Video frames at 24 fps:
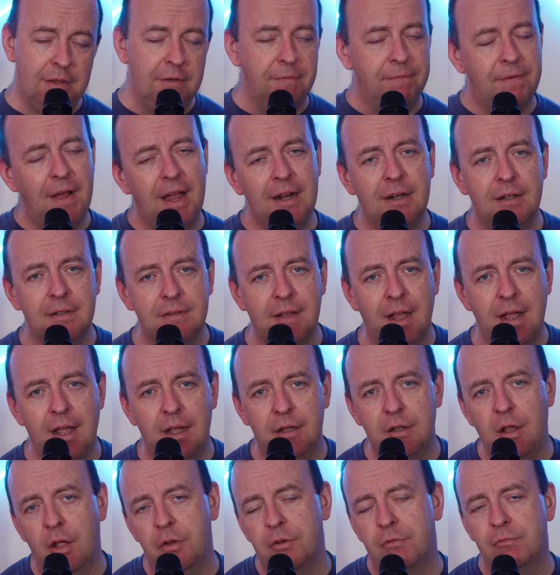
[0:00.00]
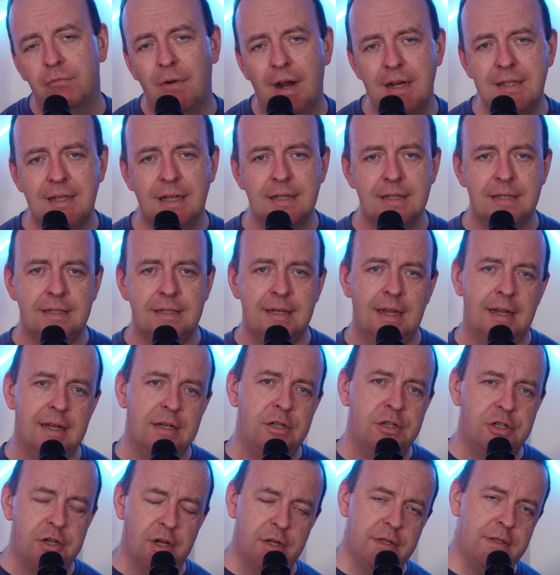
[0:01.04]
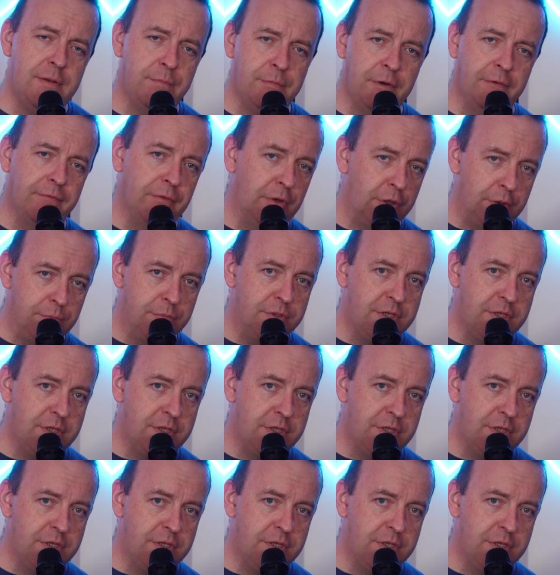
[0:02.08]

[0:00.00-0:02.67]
And the final dial on the right-hand side, just above loop